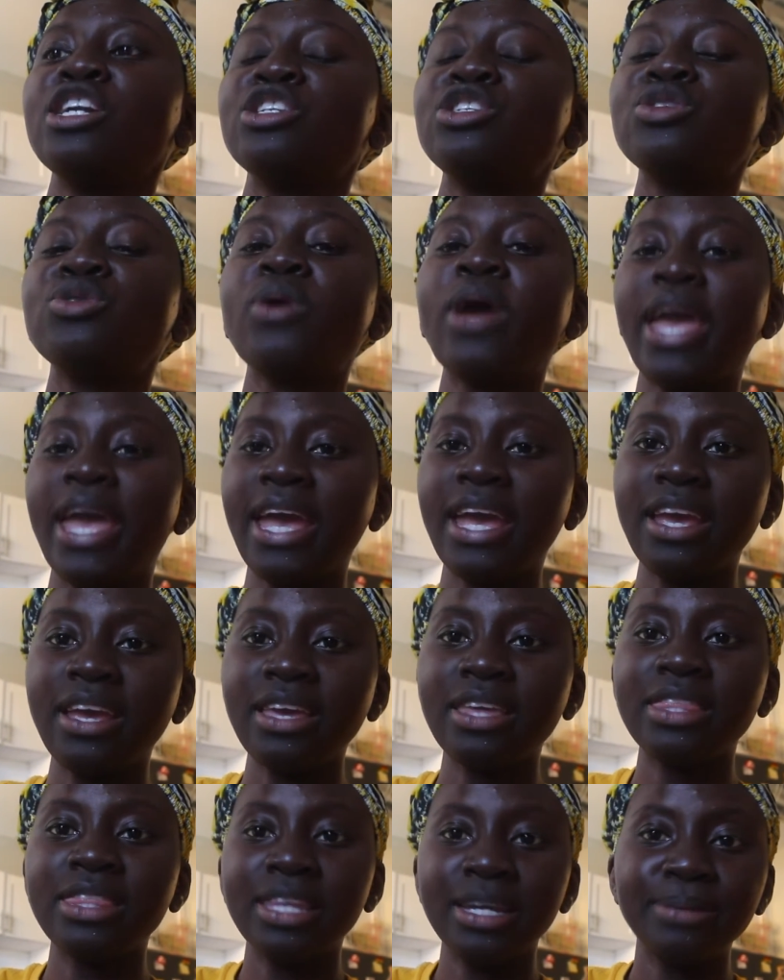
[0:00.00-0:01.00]
to
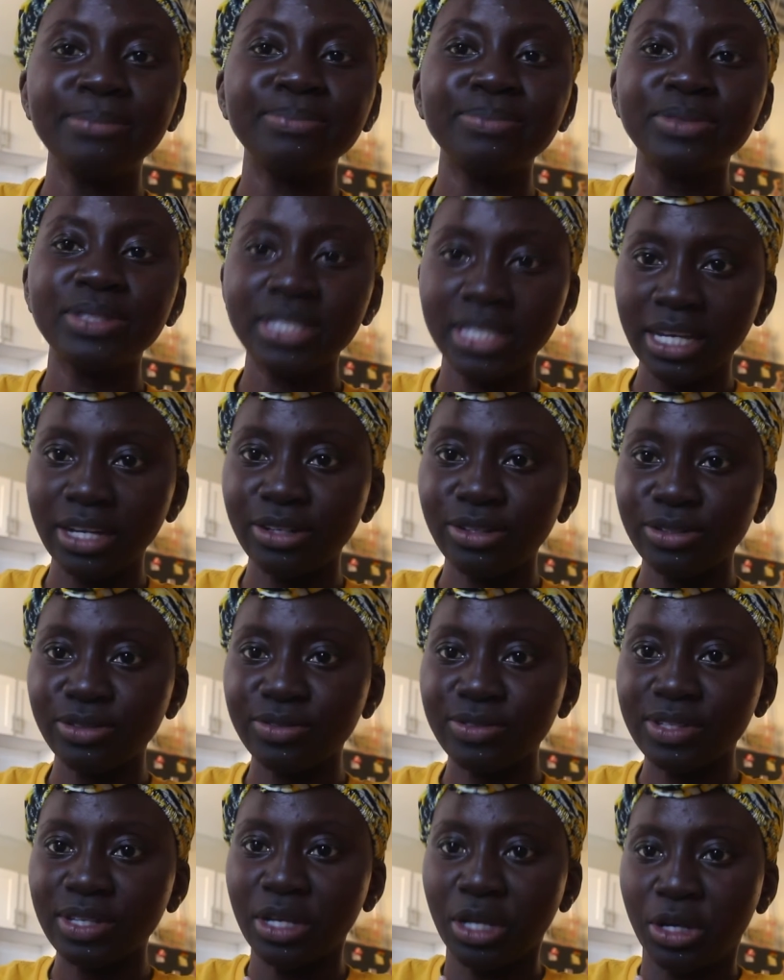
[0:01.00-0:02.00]
hate
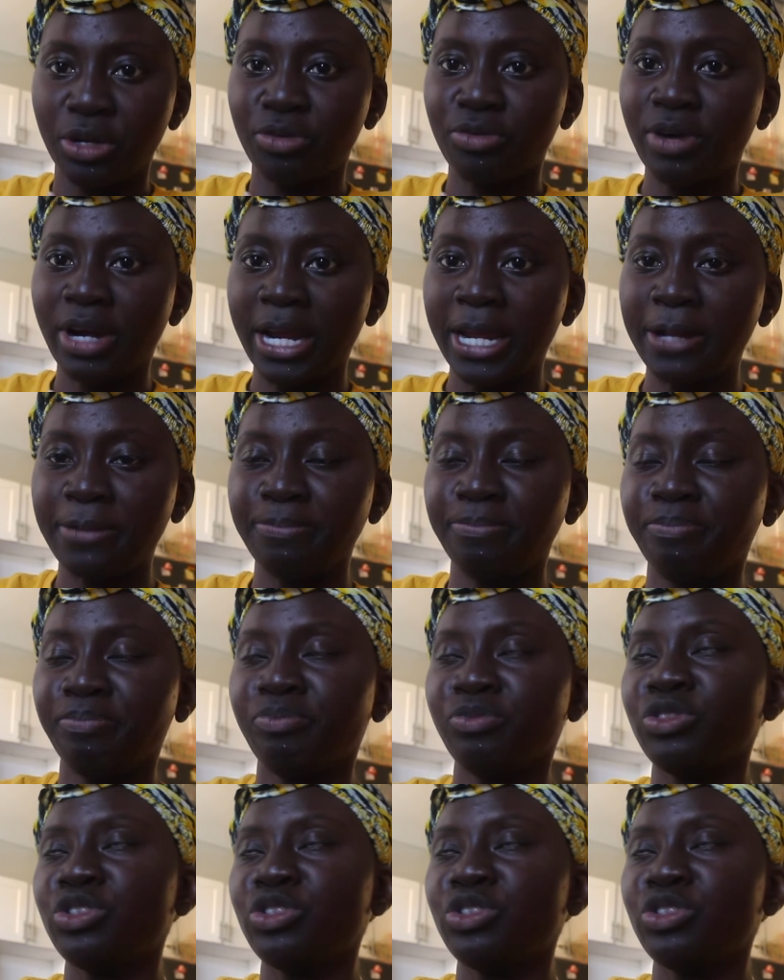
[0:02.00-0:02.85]
themselves, right?